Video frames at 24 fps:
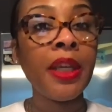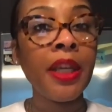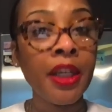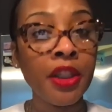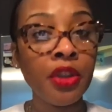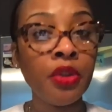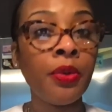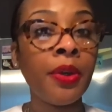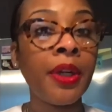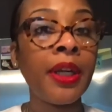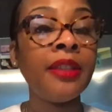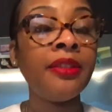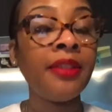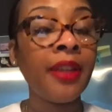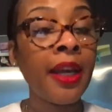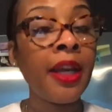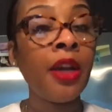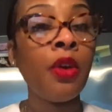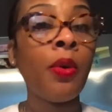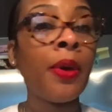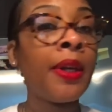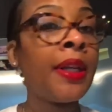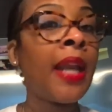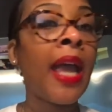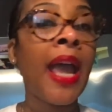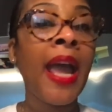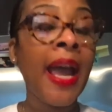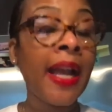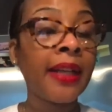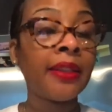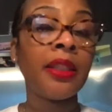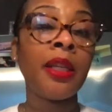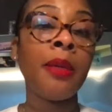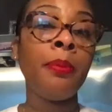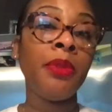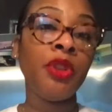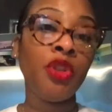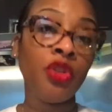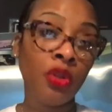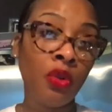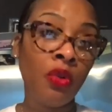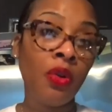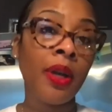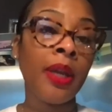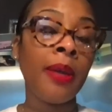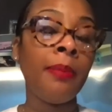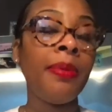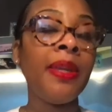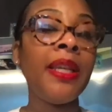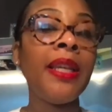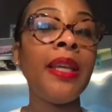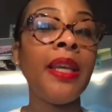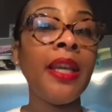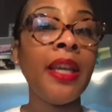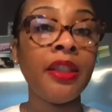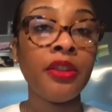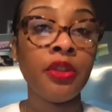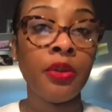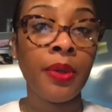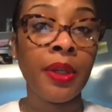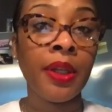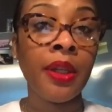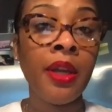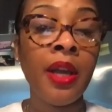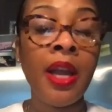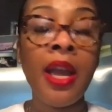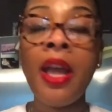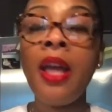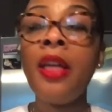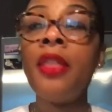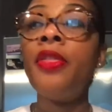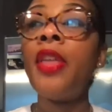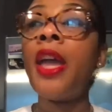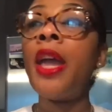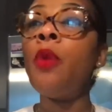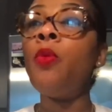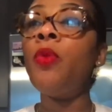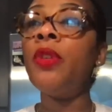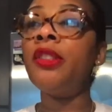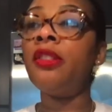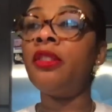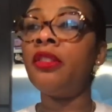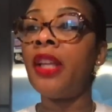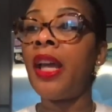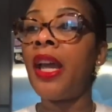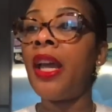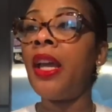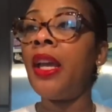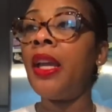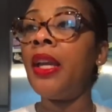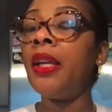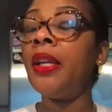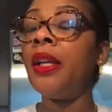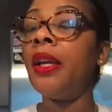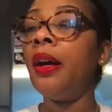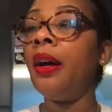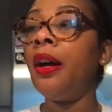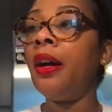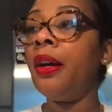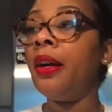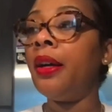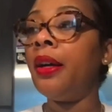ignorant as hell and act immature and be ignorant. They would say